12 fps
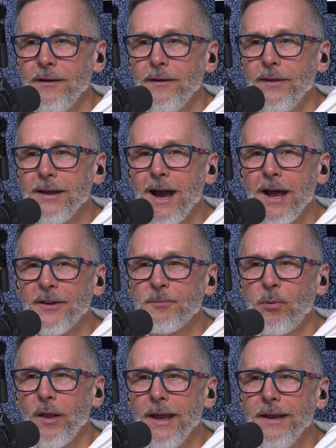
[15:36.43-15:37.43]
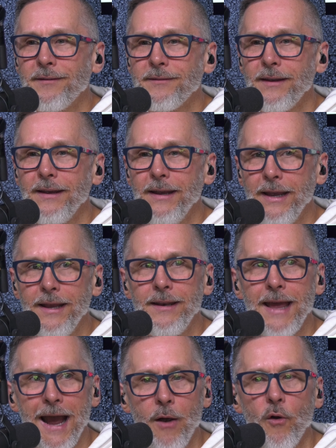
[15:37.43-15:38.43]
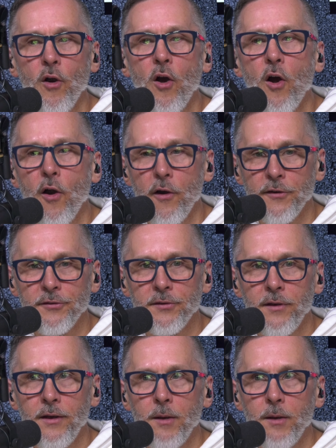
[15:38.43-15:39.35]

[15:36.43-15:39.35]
that God has placed in our hearts.